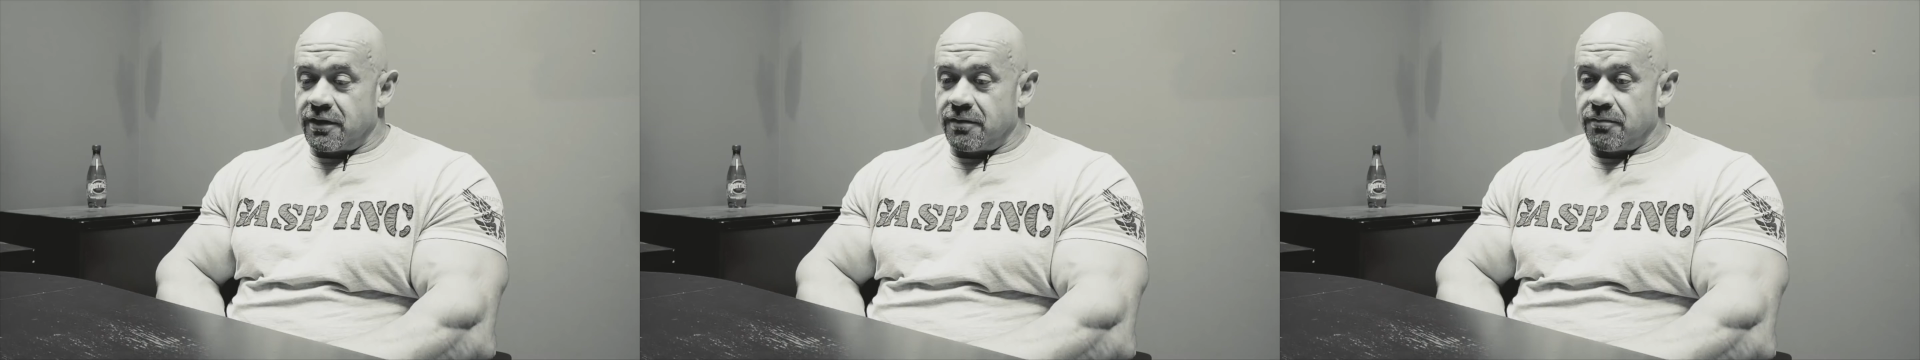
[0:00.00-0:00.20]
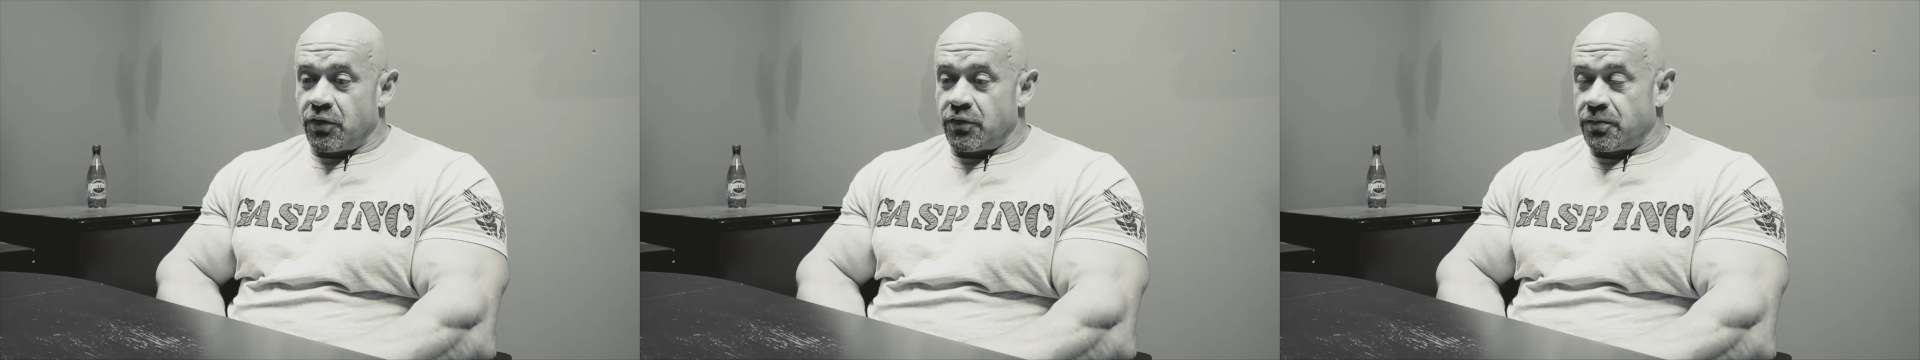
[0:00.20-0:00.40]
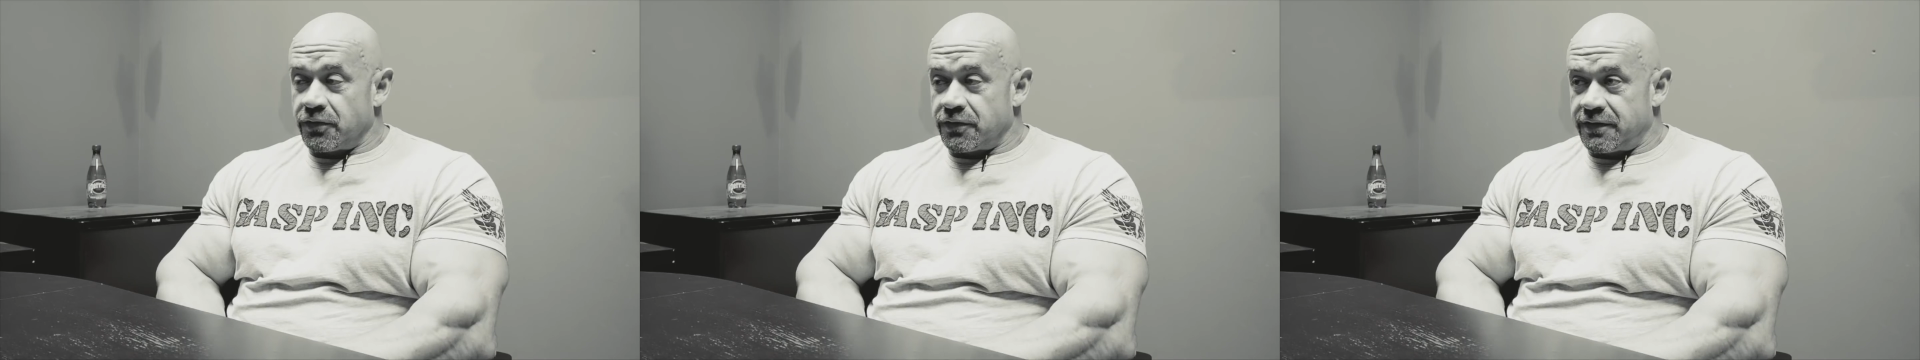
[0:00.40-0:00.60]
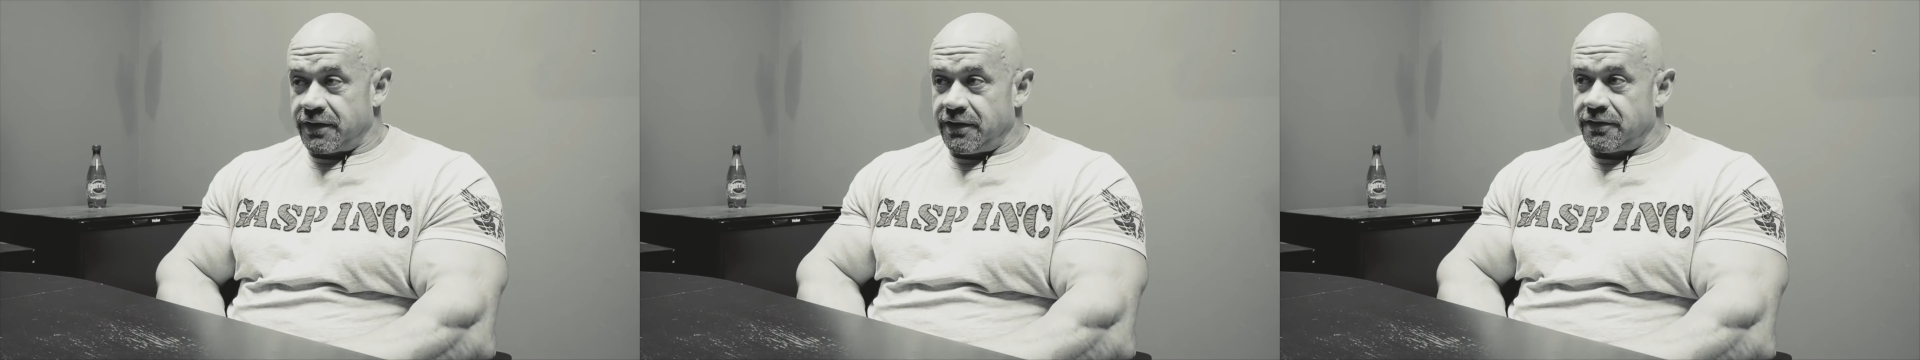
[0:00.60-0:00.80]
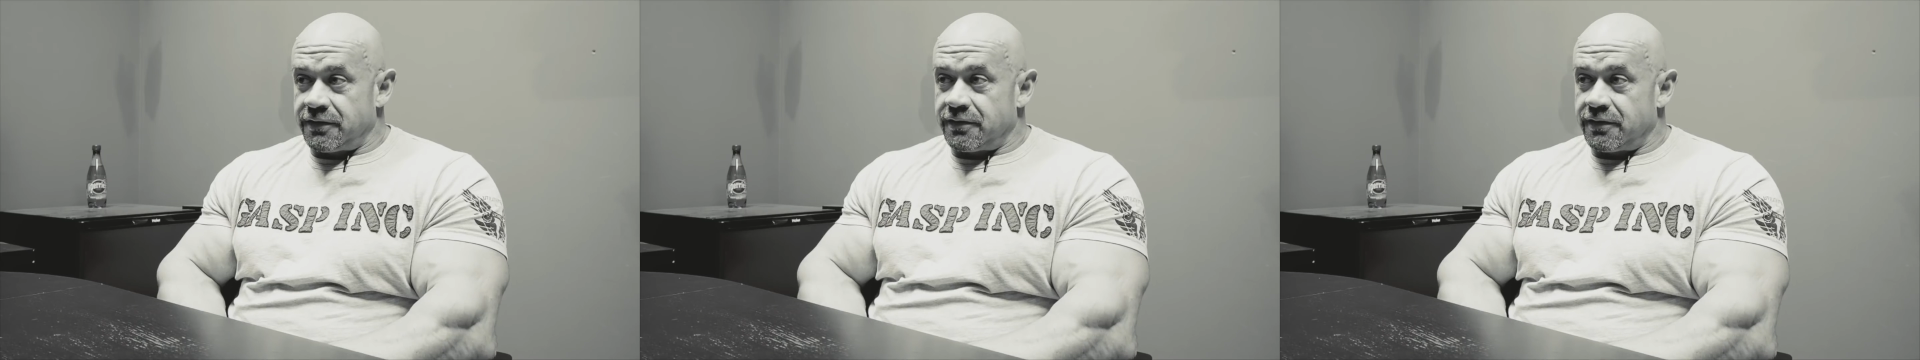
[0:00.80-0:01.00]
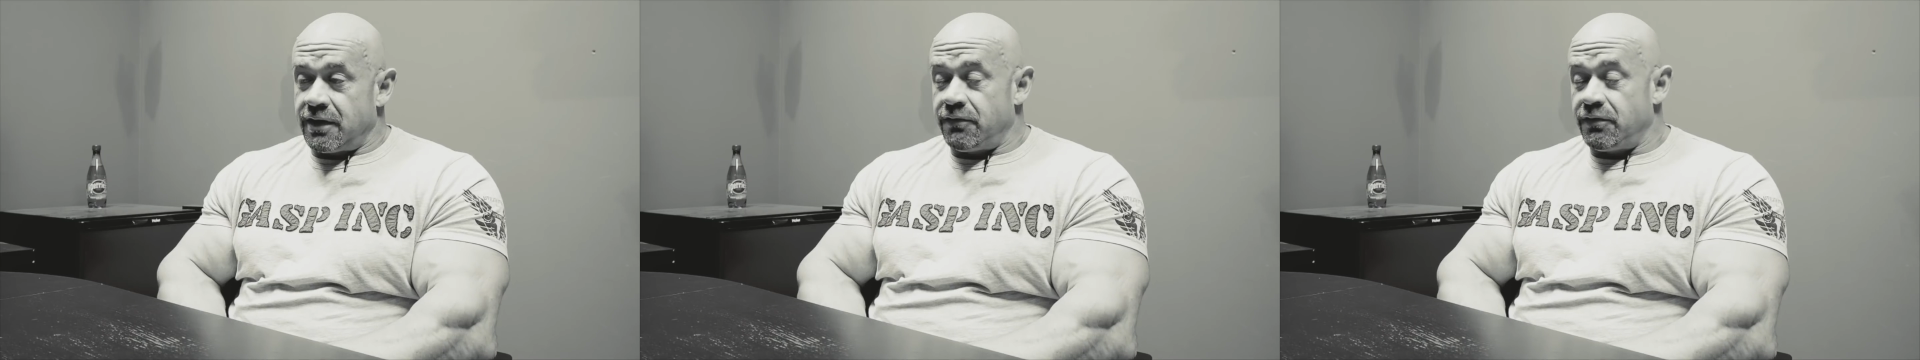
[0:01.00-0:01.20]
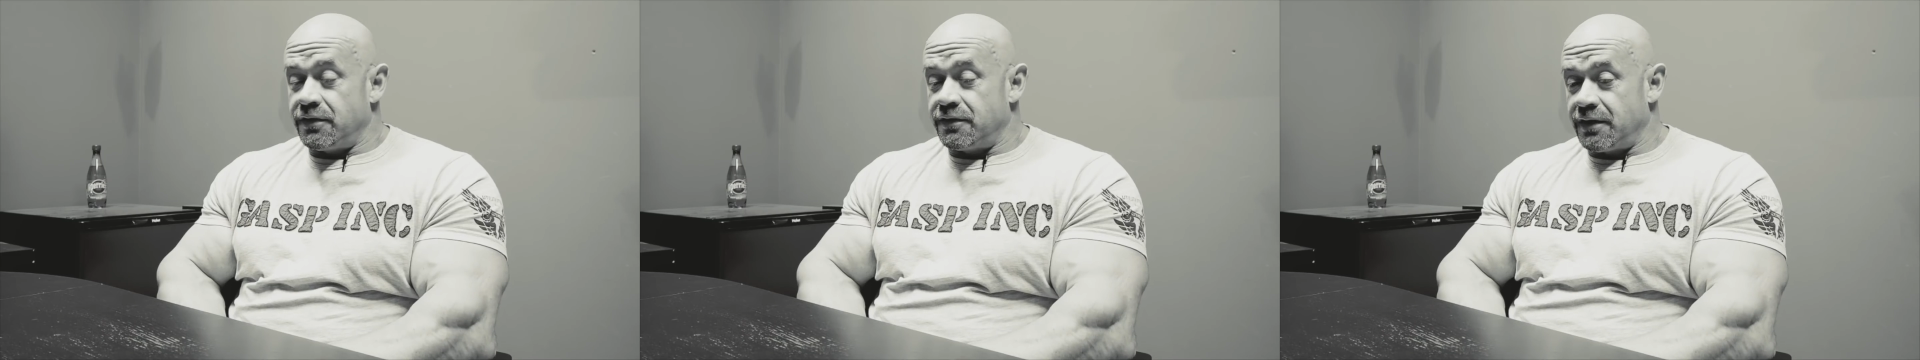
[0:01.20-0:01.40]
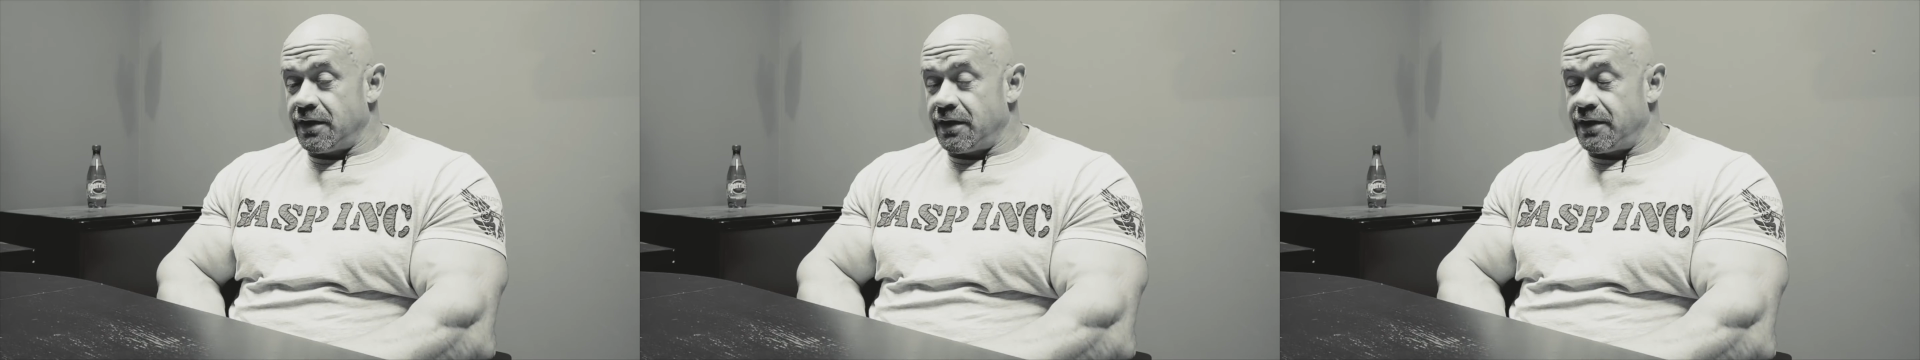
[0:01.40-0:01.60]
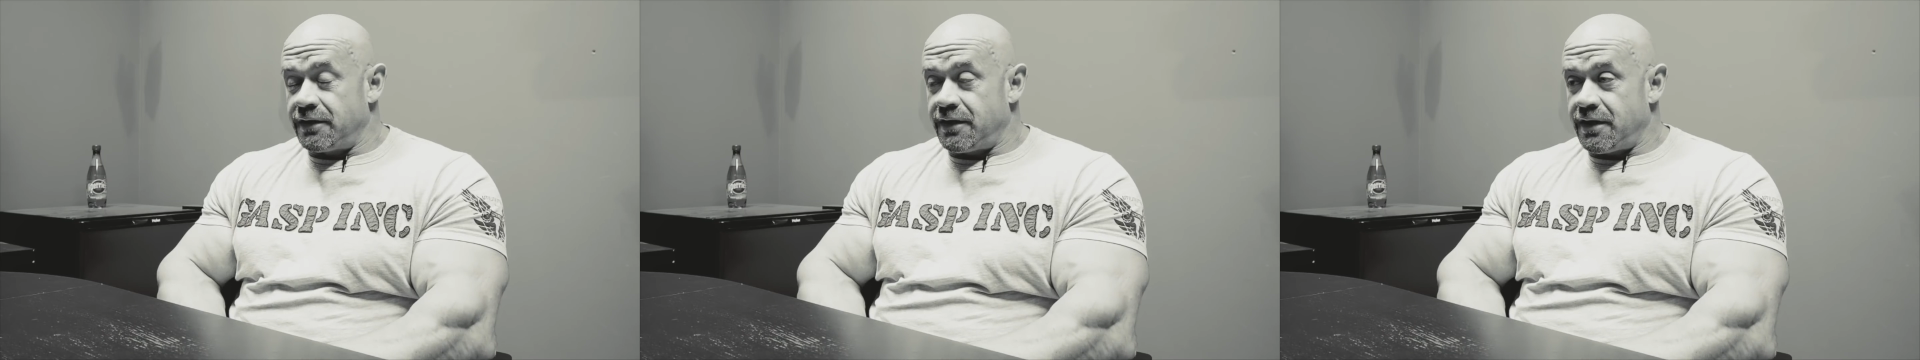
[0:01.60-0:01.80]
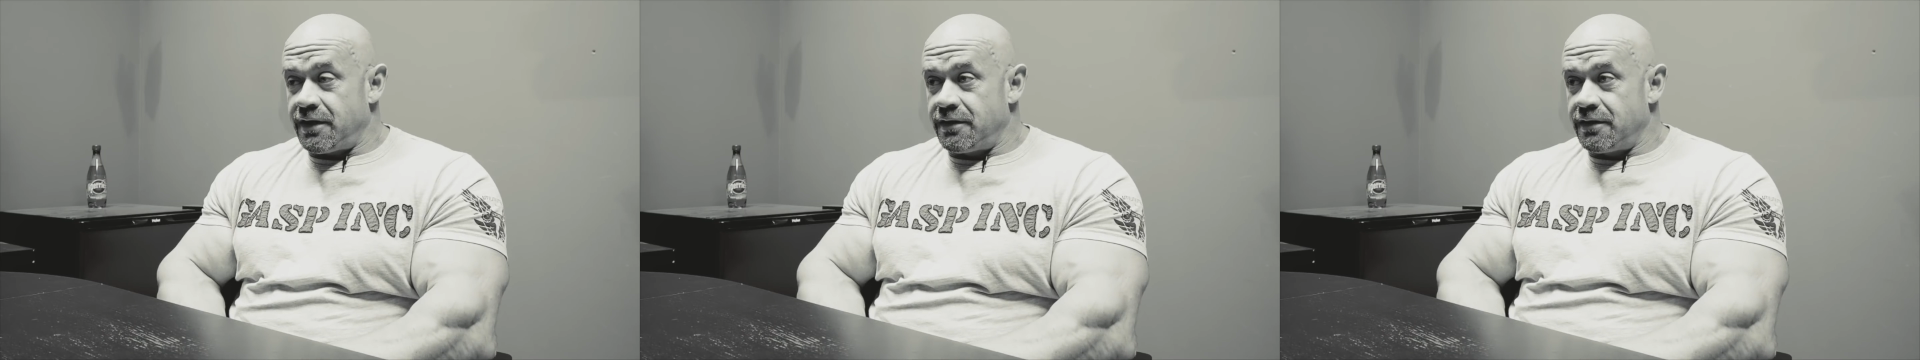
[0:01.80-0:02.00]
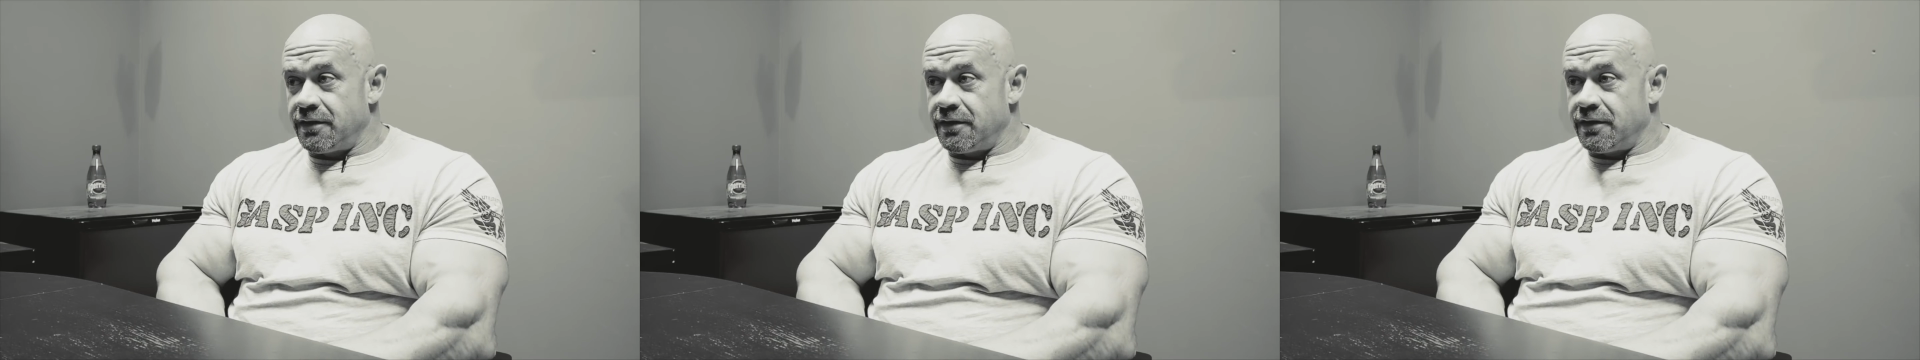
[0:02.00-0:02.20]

multiple sets, every set like that,